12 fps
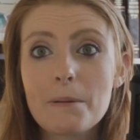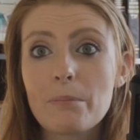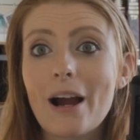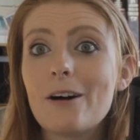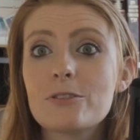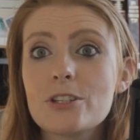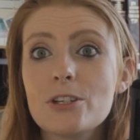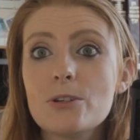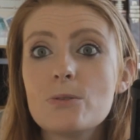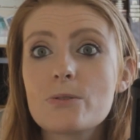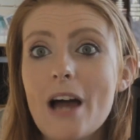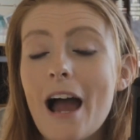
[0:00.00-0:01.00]
be proud to
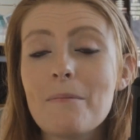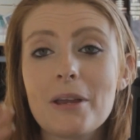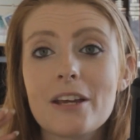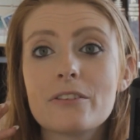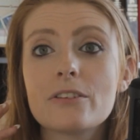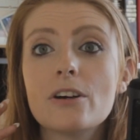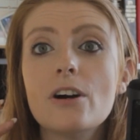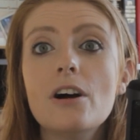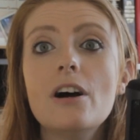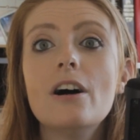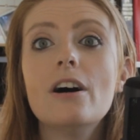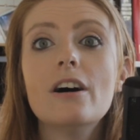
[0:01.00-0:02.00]
use. I mean,
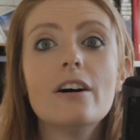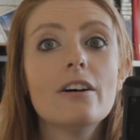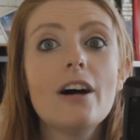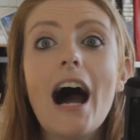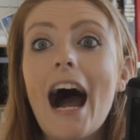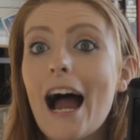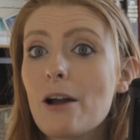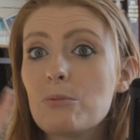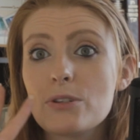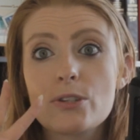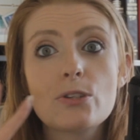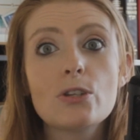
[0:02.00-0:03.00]
I
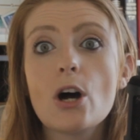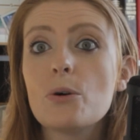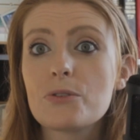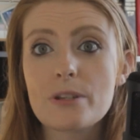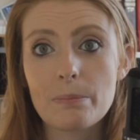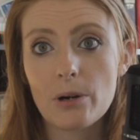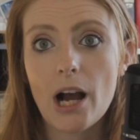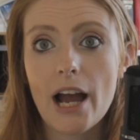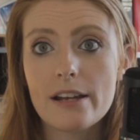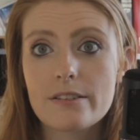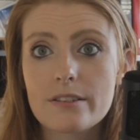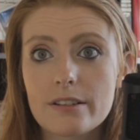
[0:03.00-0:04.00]
was so
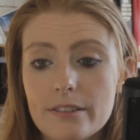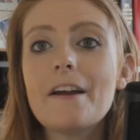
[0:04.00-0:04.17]
surprised.